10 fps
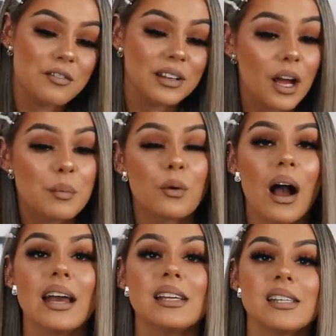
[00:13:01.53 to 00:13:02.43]
I really hope you
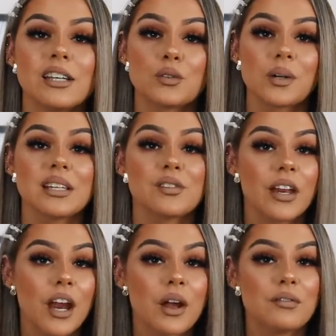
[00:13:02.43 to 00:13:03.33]
guys enjoyed this
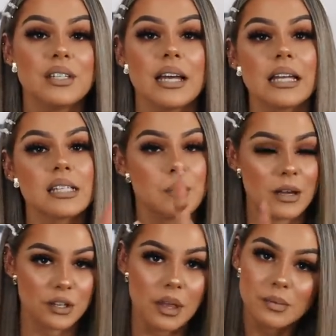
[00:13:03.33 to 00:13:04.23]
video. If you did,
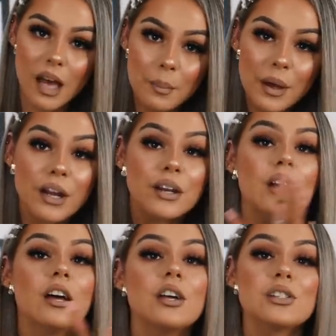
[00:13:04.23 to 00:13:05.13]
smash a thumbs up button.
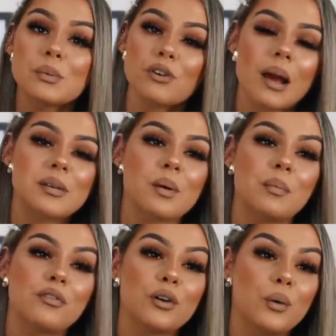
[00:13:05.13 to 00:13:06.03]
Subscribe as well
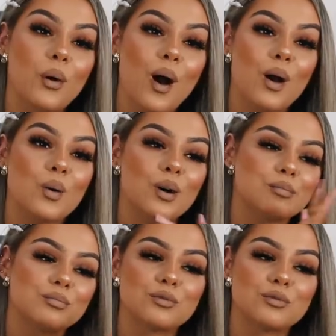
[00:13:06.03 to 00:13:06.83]
before you go.